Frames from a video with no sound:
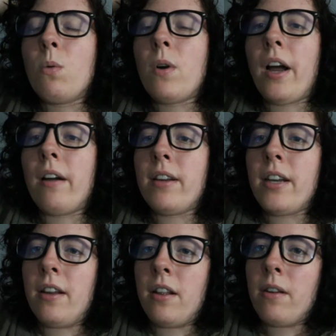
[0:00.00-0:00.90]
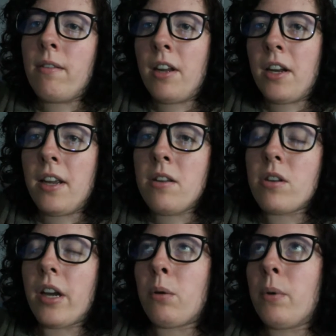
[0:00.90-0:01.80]
we'll have it in the event
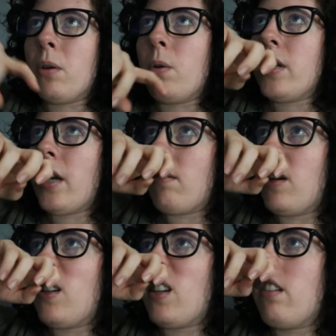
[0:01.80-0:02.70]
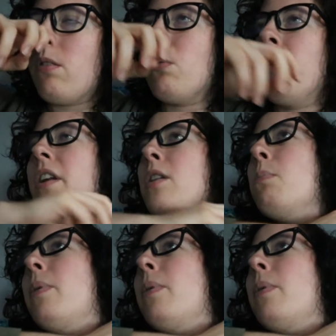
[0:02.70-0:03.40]
inside. We can always have it inside if it rains,